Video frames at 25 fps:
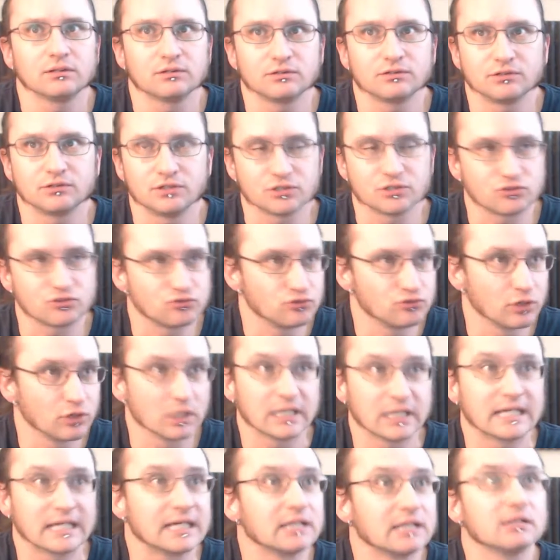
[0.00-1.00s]
just
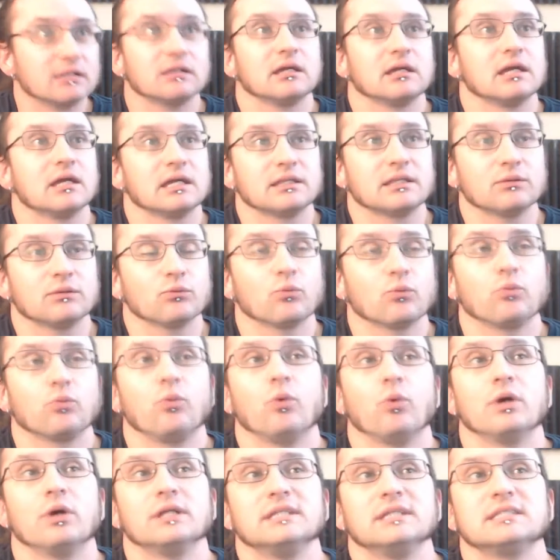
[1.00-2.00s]
drilling it at
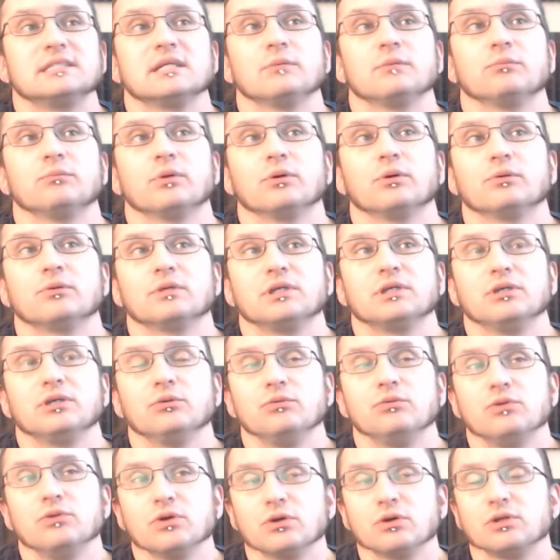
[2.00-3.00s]
one tempo that you
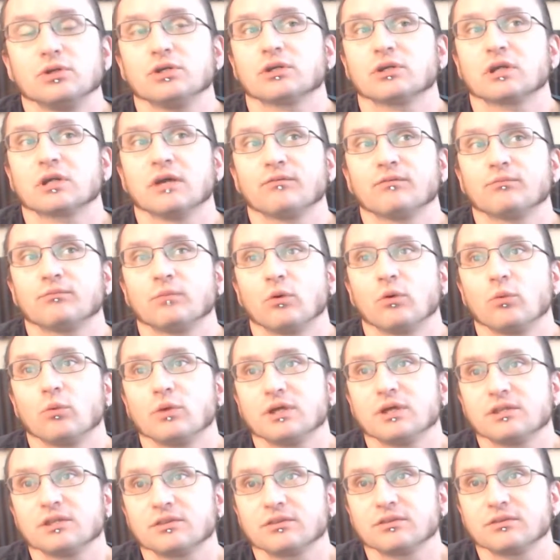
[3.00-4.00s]
know you're comfortable
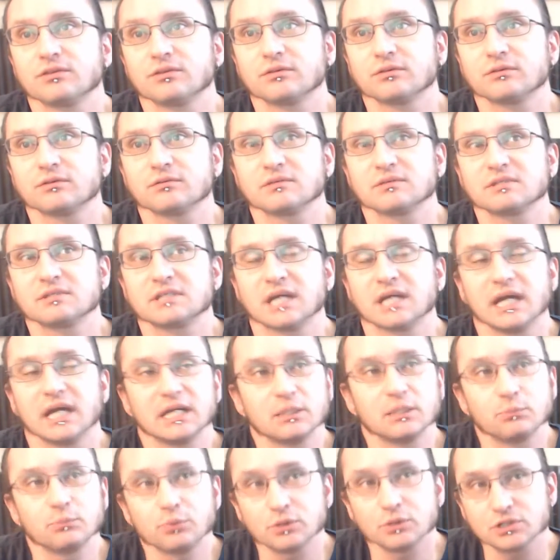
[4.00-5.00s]
with. It's kind
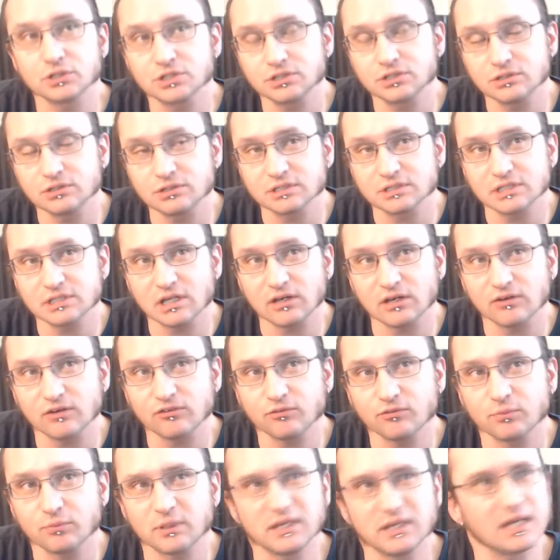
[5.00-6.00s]
of pushing
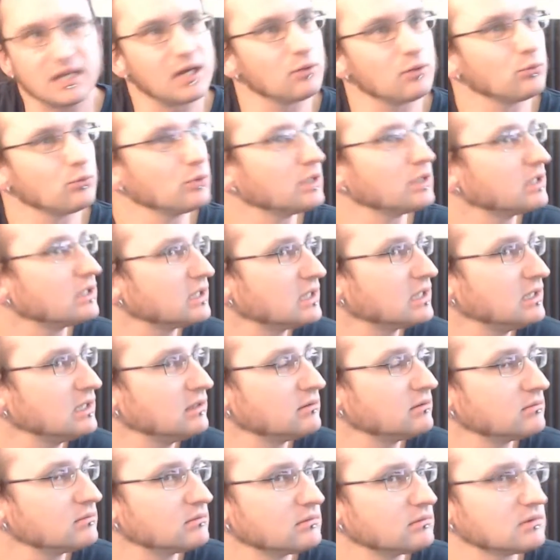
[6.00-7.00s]
yourself, but not really.
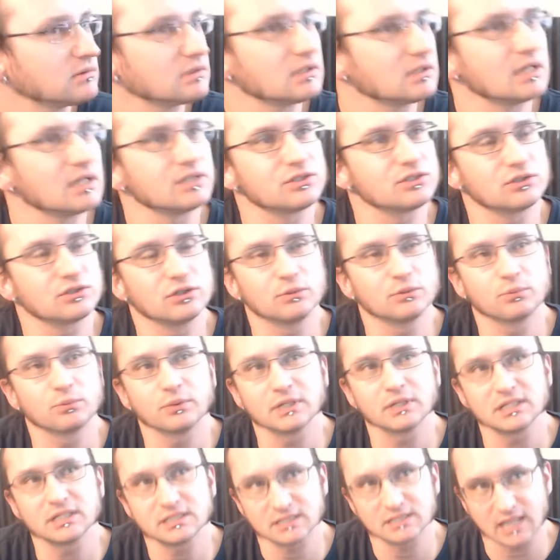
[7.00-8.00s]
That's a good
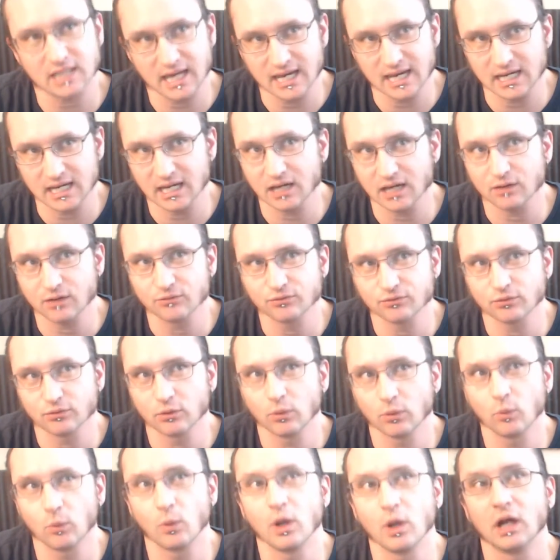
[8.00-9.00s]
place to hang out for
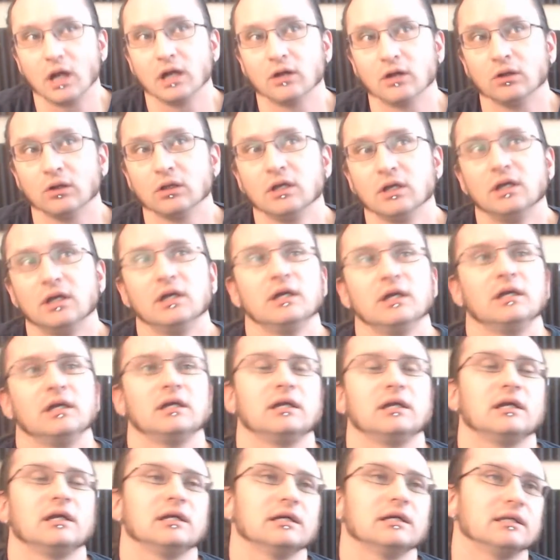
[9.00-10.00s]
a while,
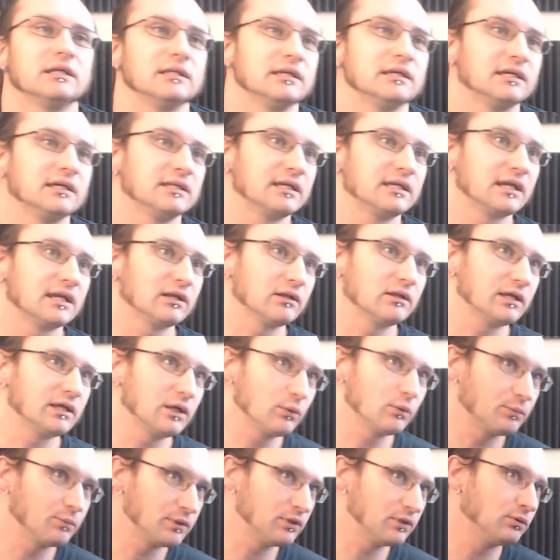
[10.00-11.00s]
and then that'll
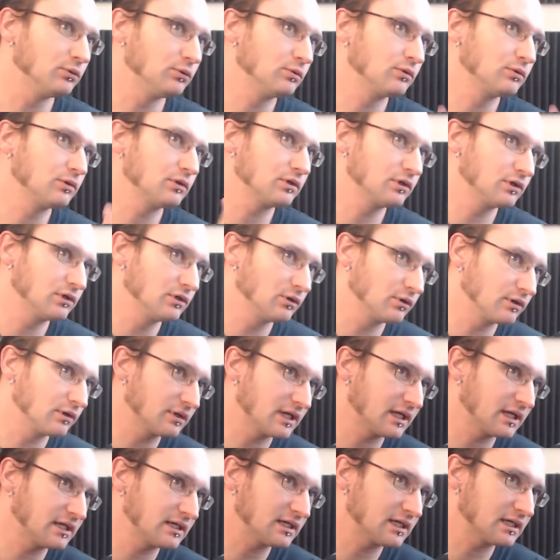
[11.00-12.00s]
help you go to
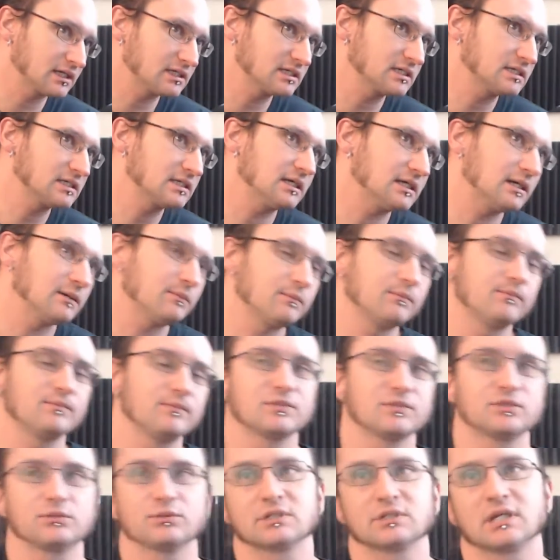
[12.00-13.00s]
that next step.
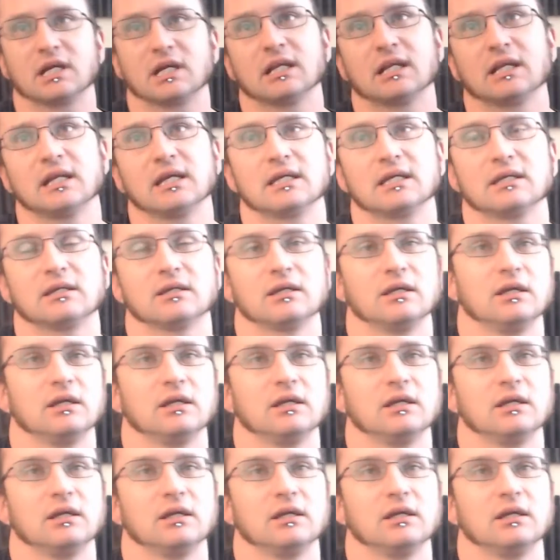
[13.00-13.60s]
So it's kind of like